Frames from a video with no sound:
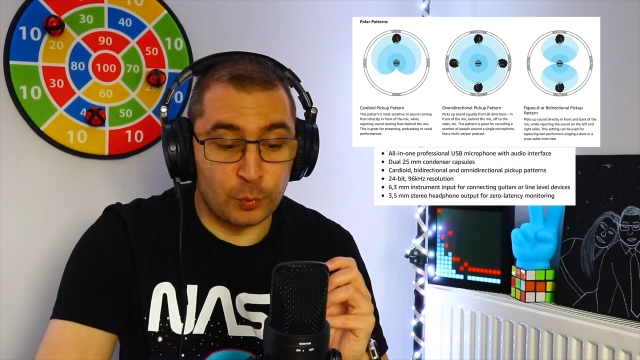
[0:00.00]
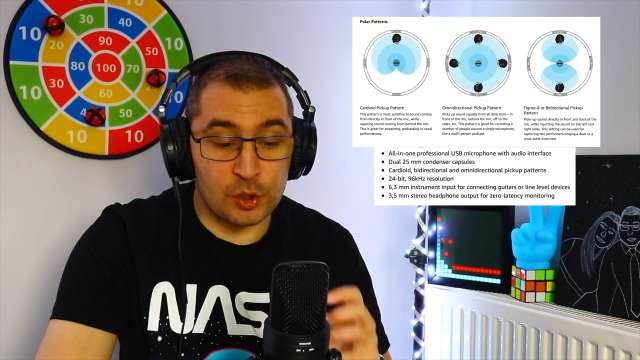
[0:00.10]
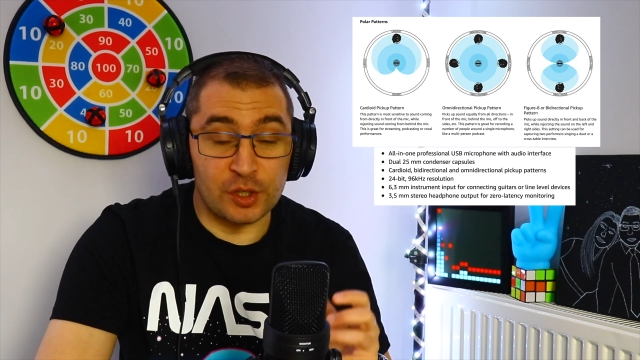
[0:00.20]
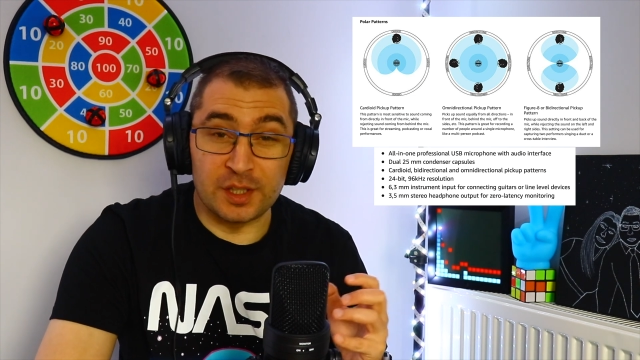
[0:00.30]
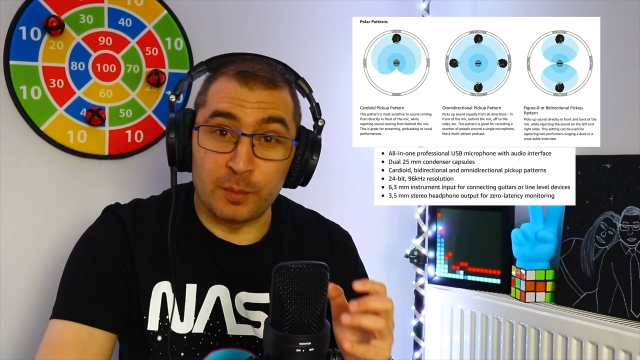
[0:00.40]

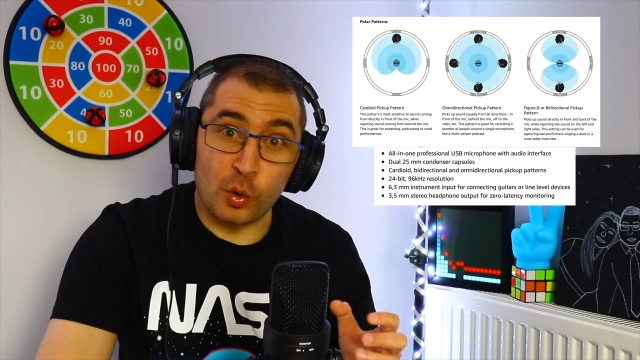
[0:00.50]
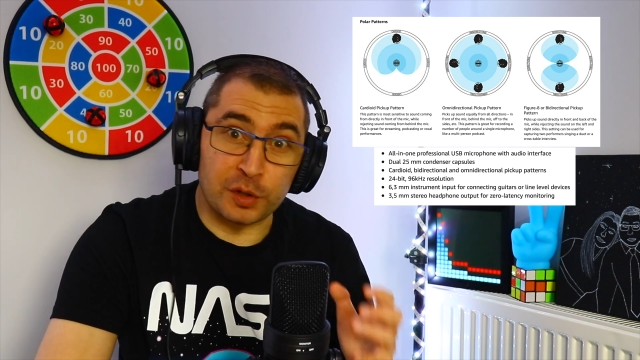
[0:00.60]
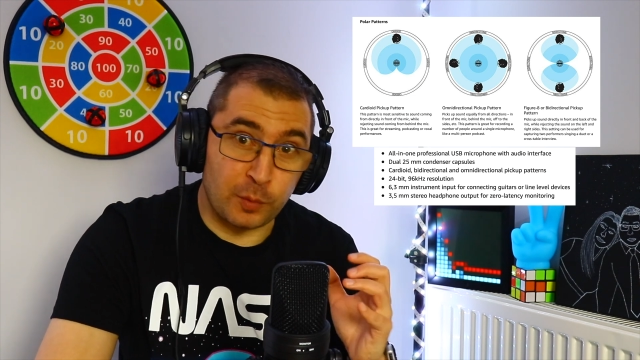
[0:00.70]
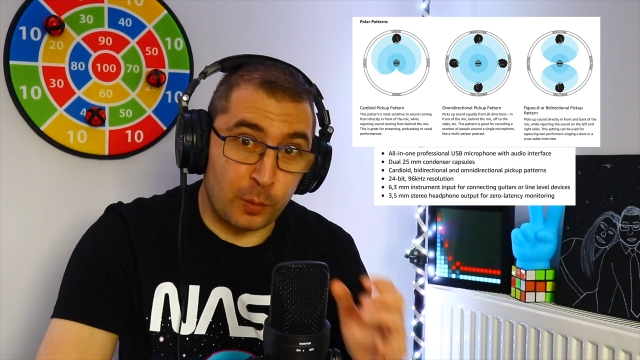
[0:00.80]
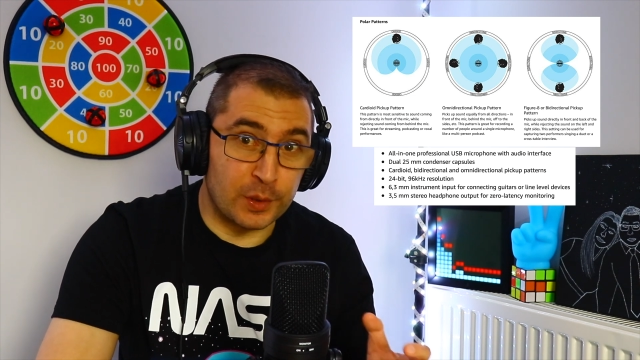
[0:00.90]
which is the
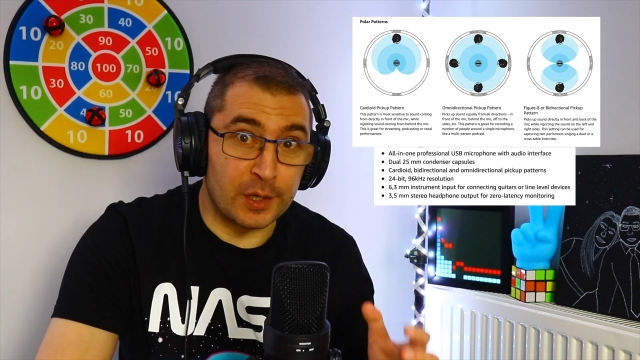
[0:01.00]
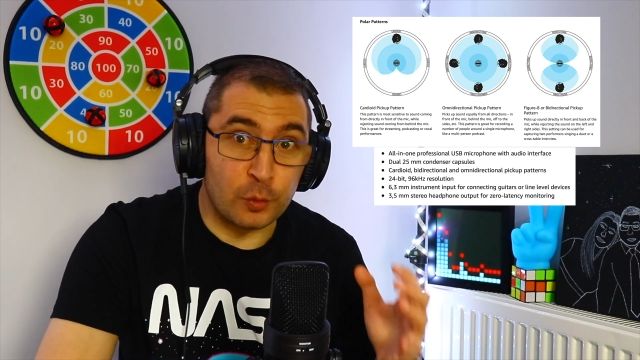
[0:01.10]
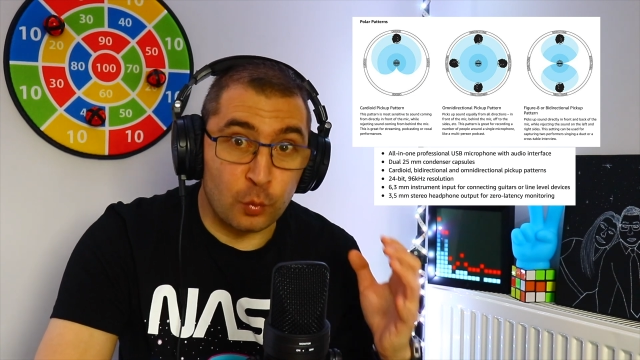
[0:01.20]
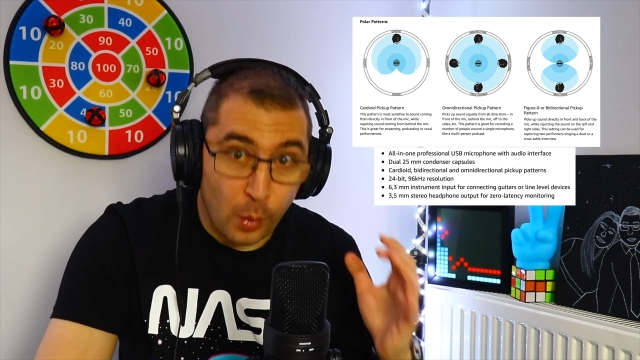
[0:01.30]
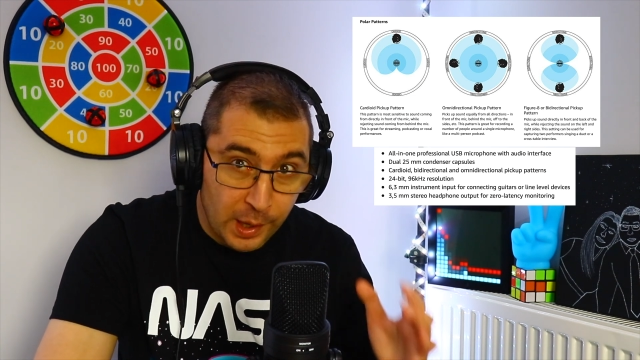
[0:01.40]
most
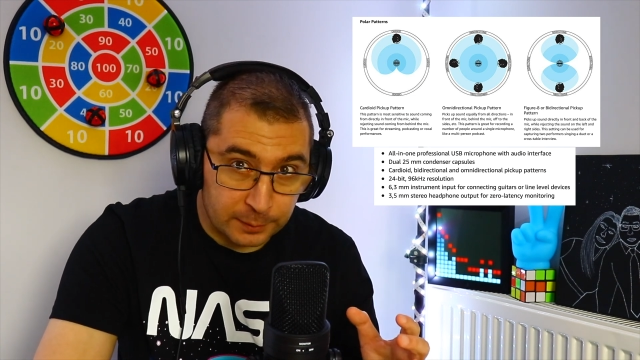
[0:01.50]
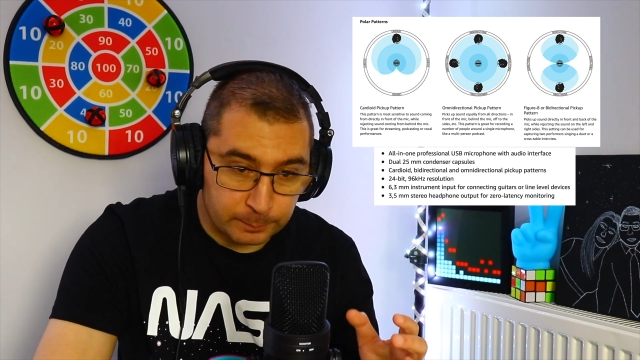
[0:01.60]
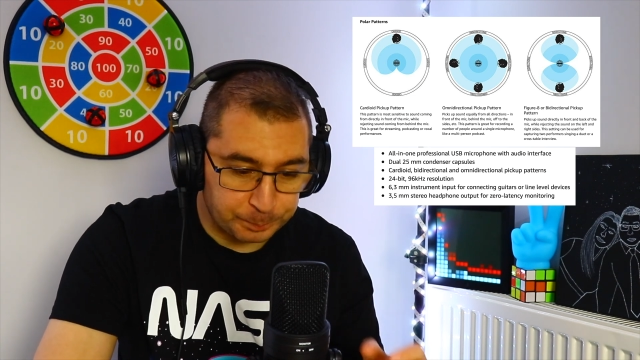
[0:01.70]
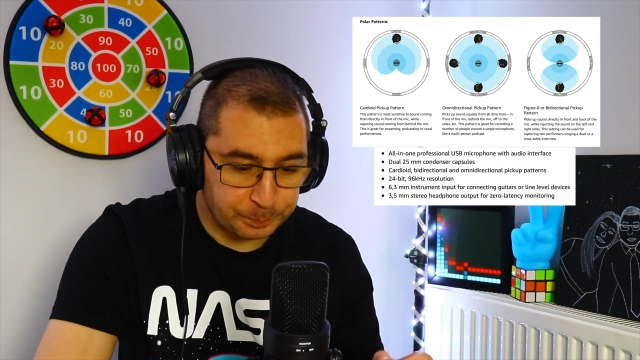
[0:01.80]
popular one.